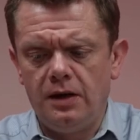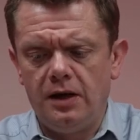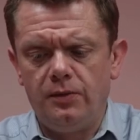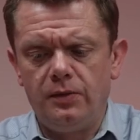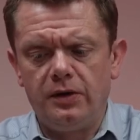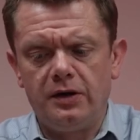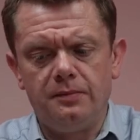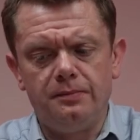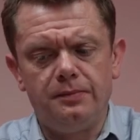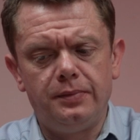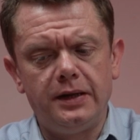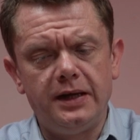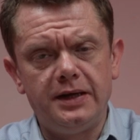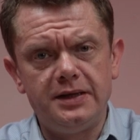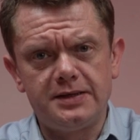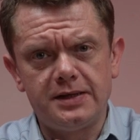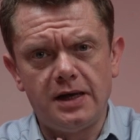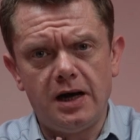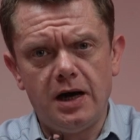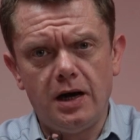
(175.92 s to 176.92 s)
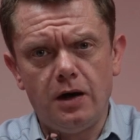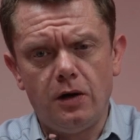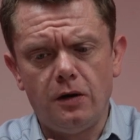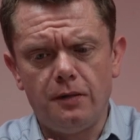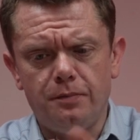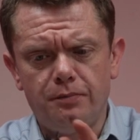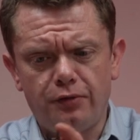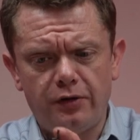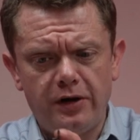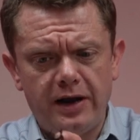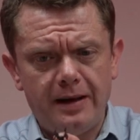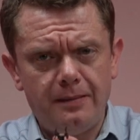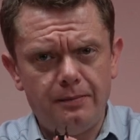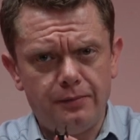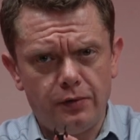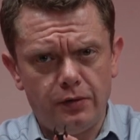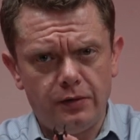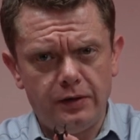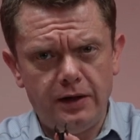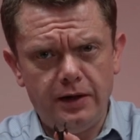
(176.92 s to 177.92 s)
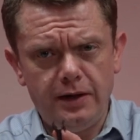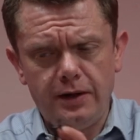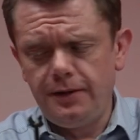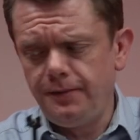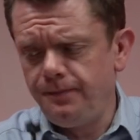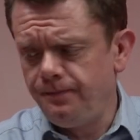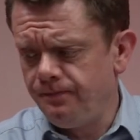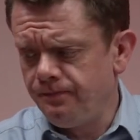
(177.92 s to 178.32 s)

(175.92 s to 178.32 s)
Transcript: We can place our preamp on here.